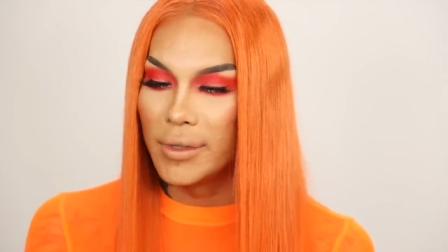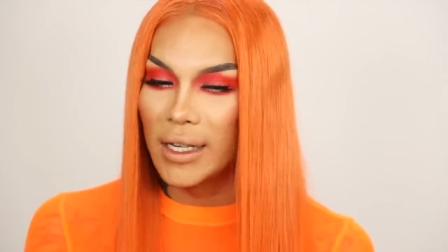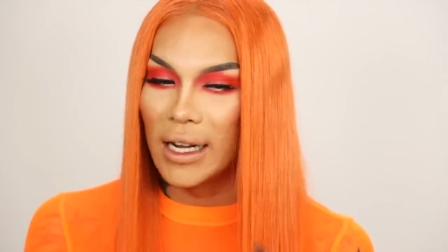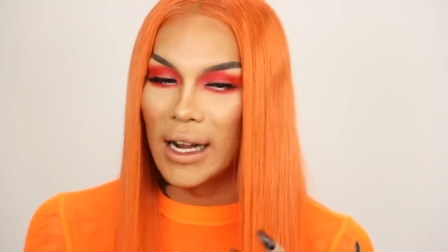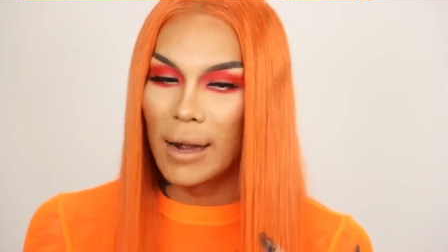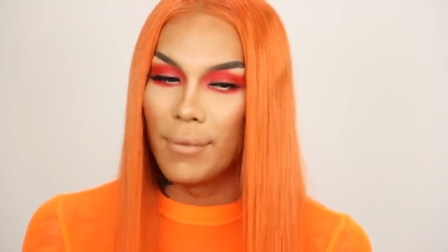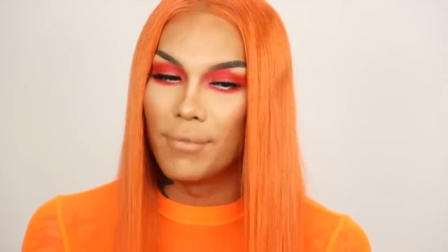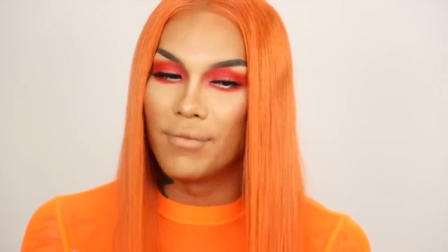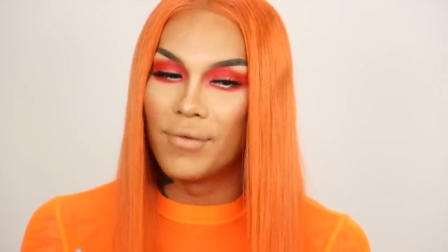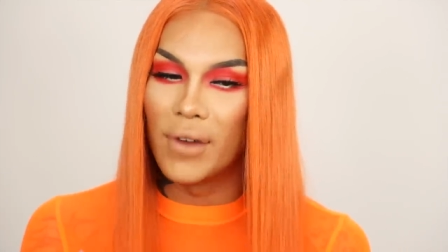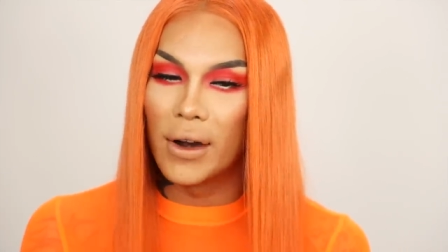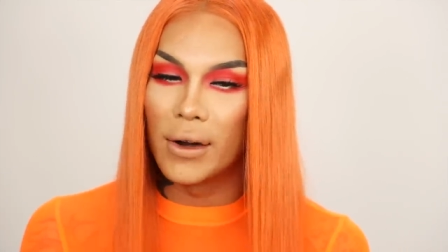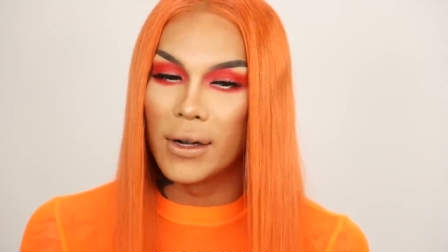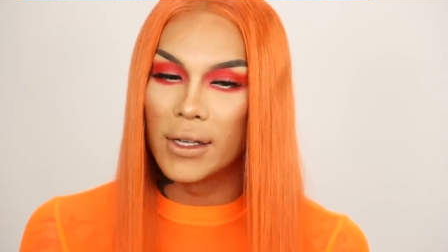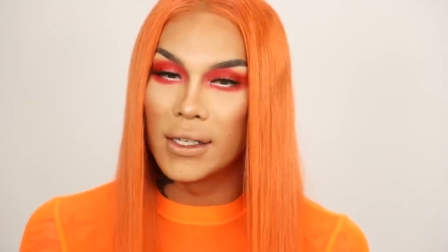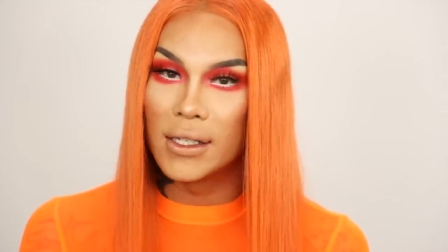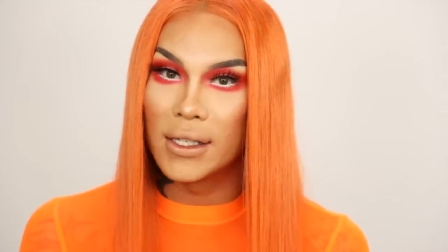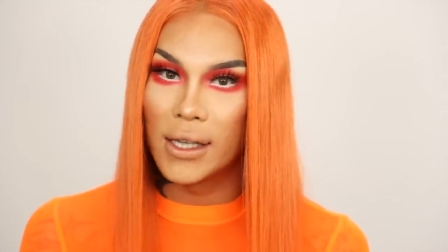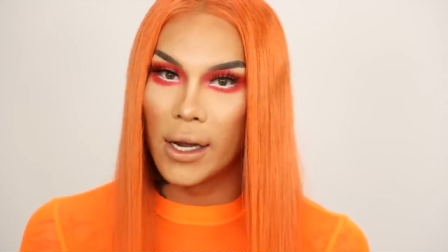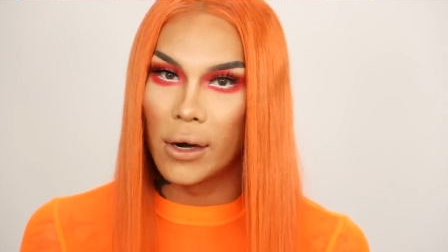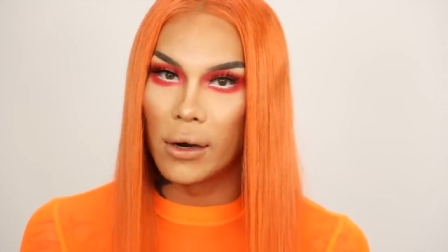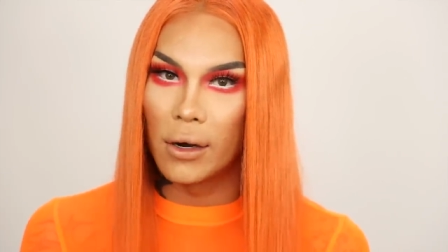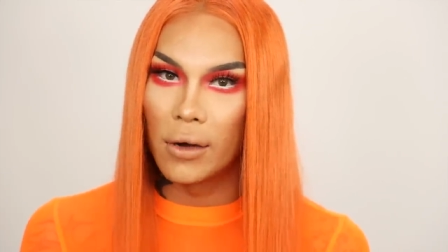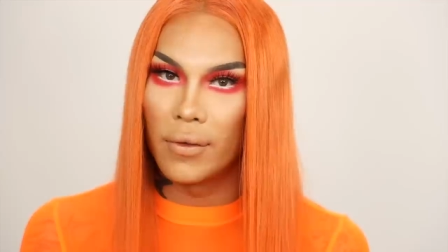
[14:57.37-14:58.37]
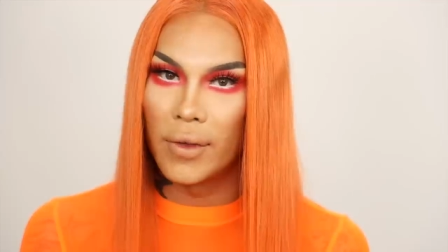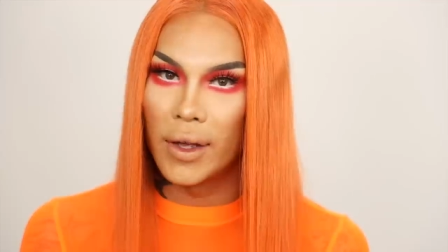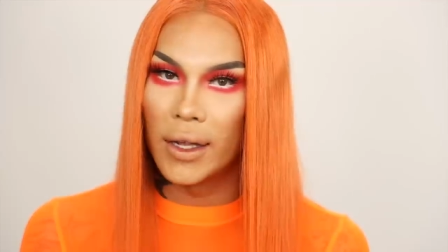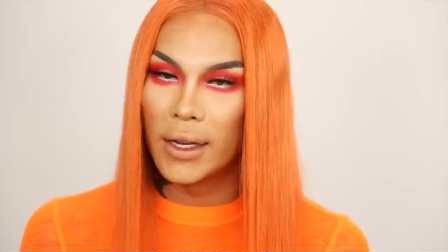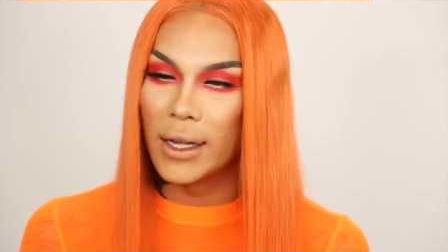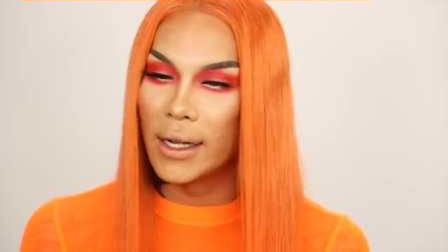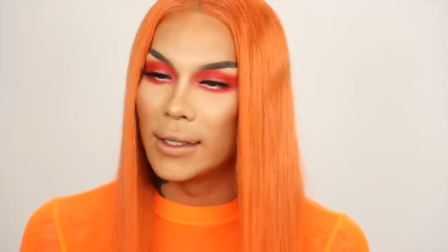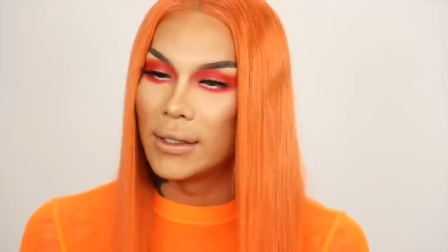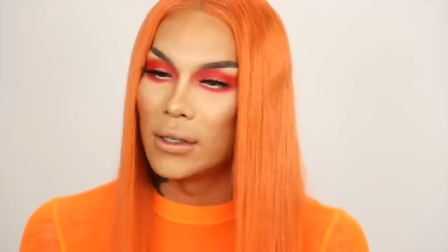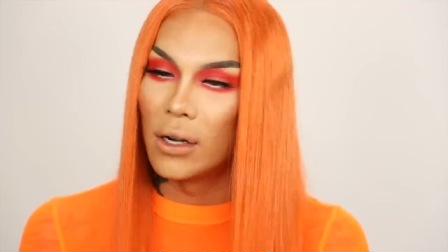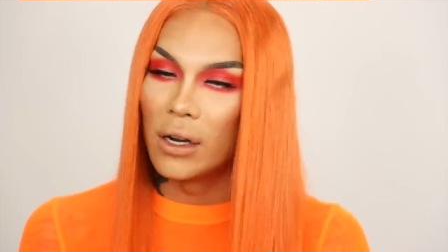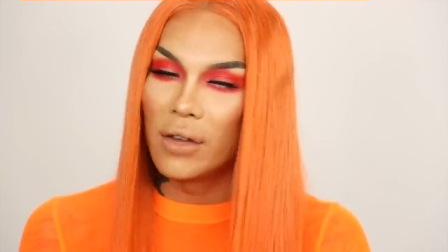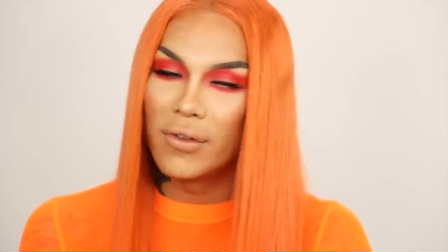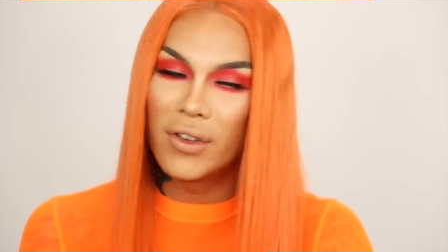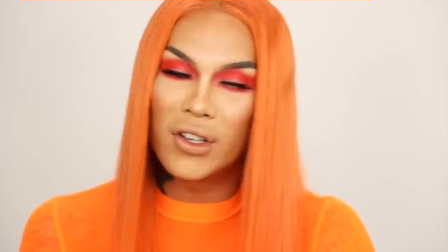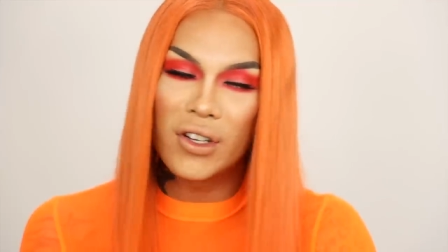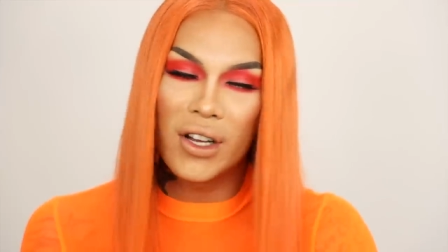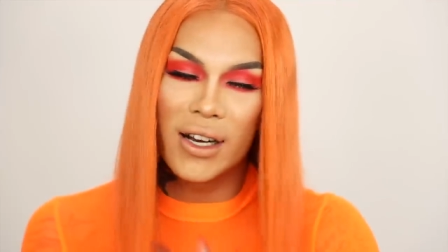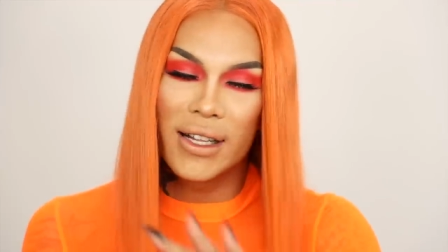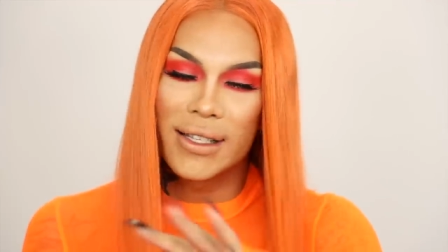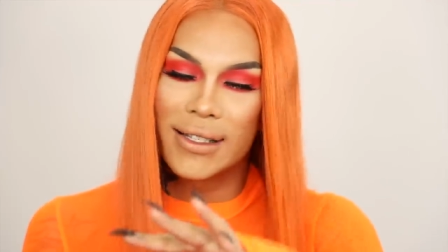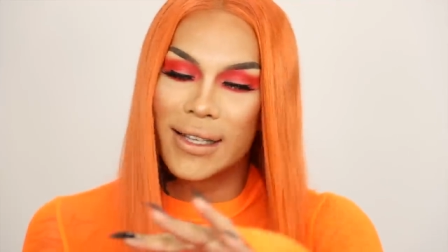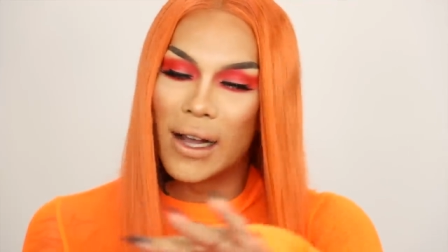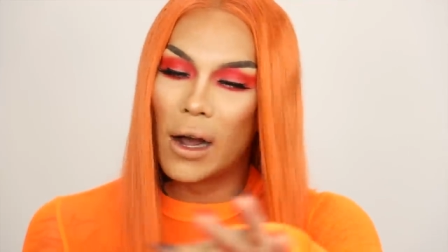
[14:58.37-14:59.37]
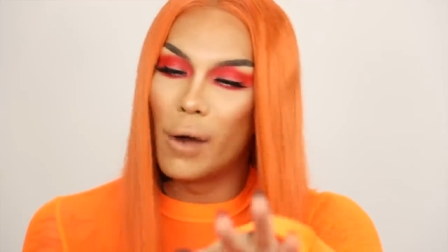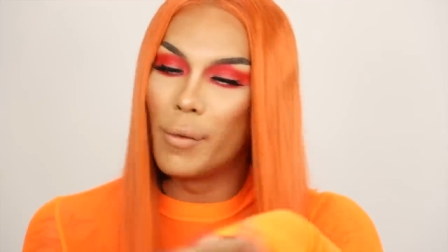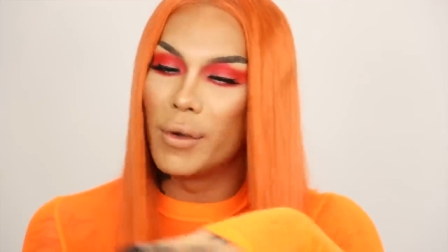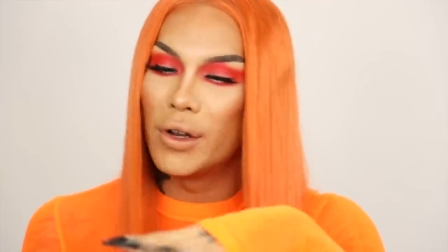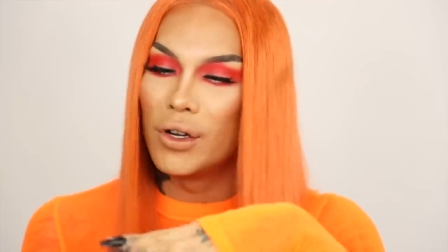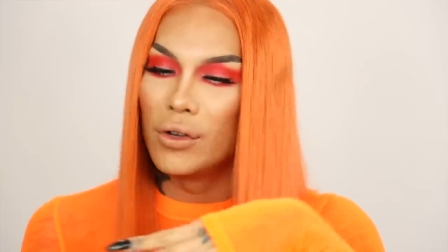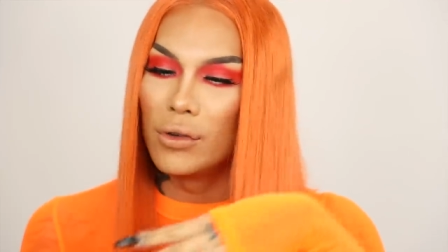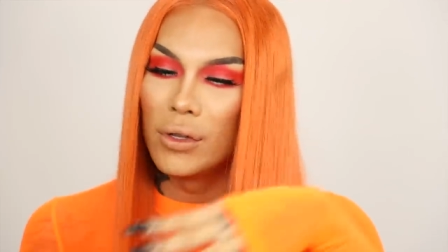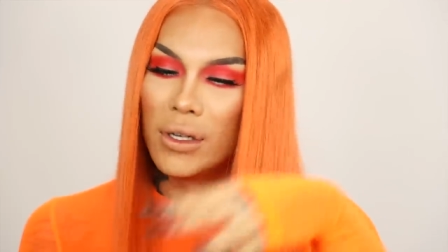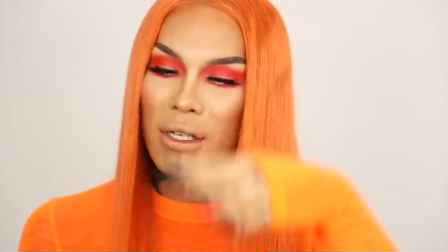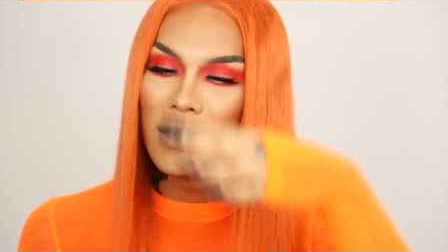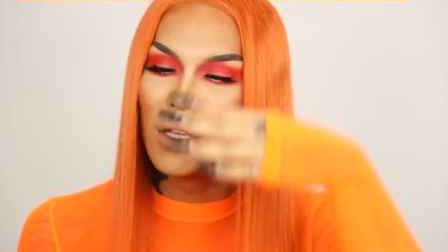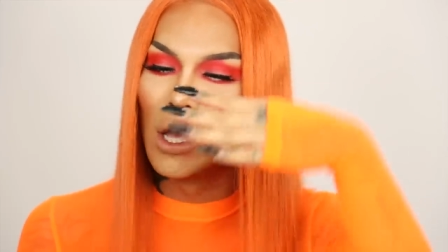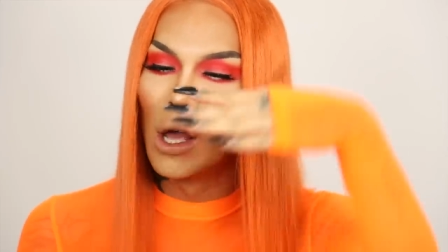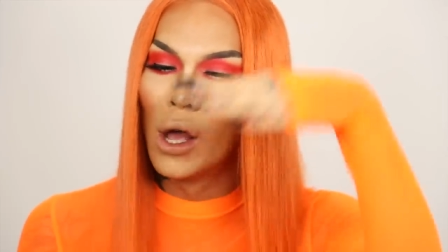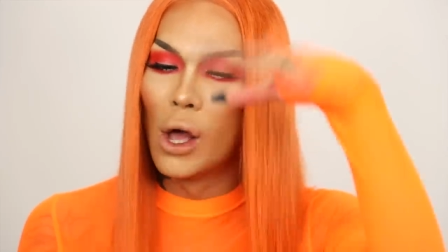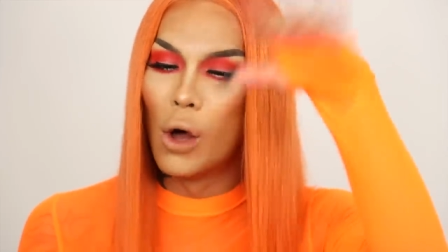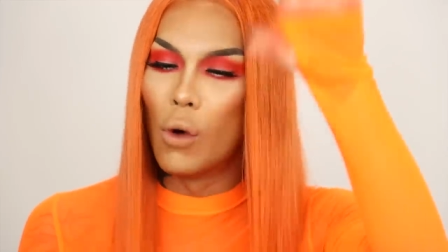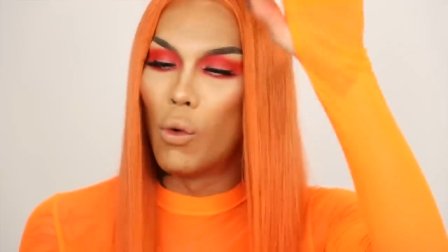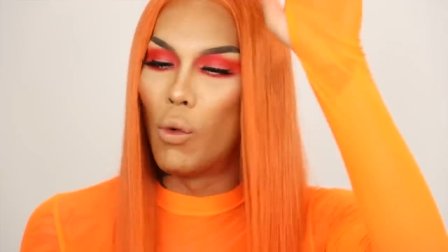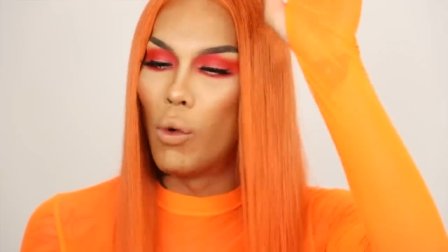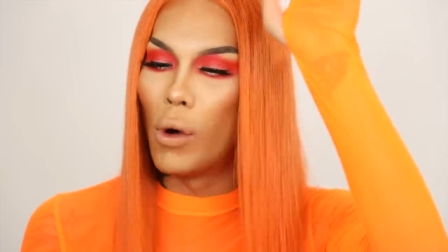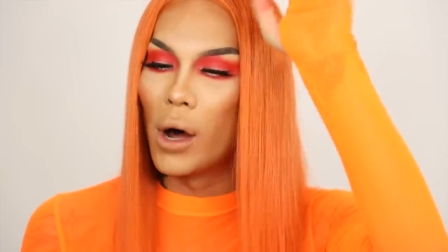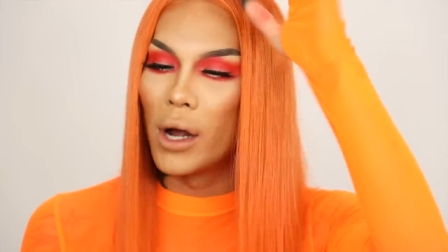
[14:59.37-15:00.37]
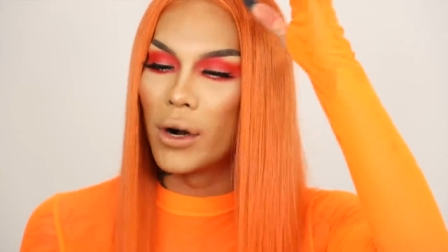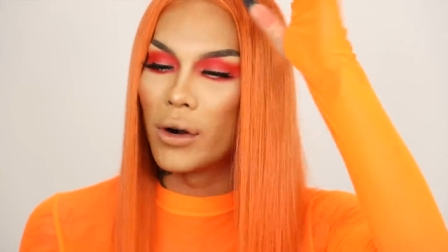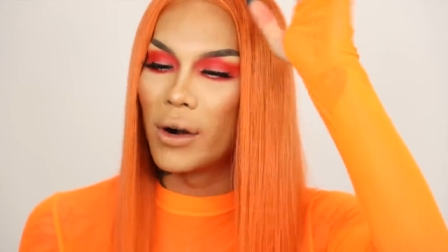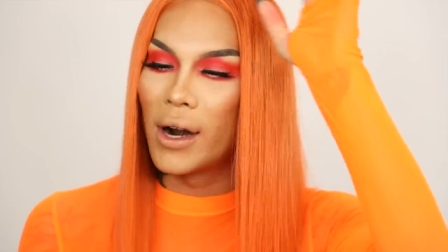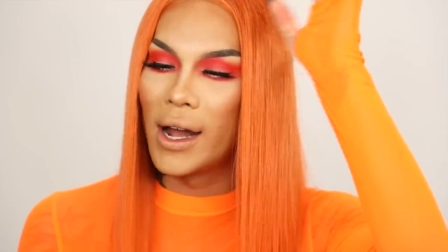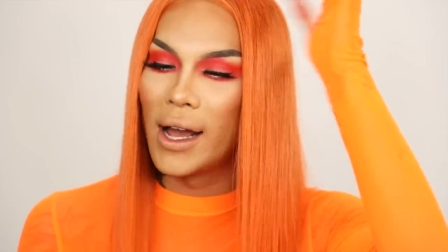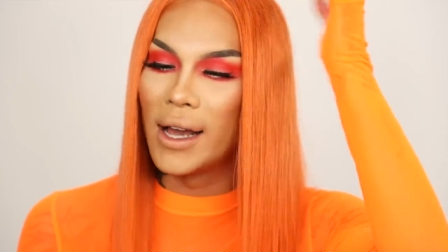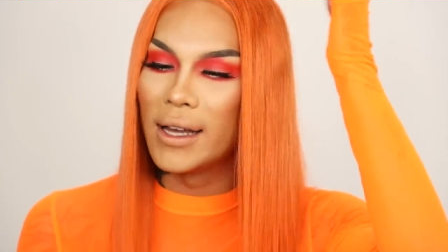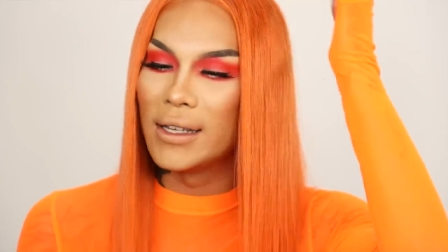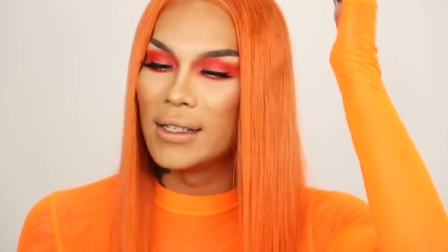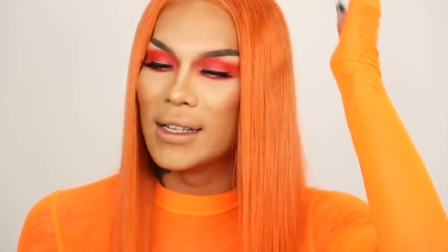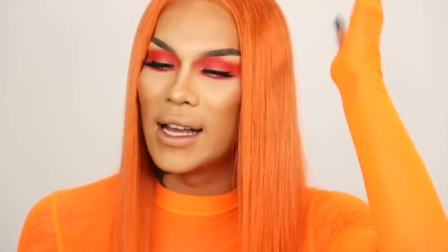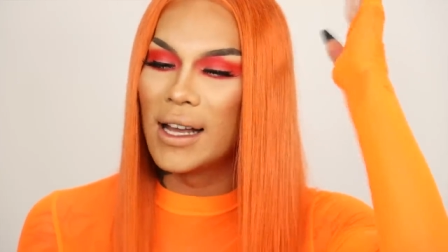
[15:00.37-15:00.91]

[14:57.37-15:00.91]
Like, I'm very scared of it. Like, don't even try to tell me do this water ice.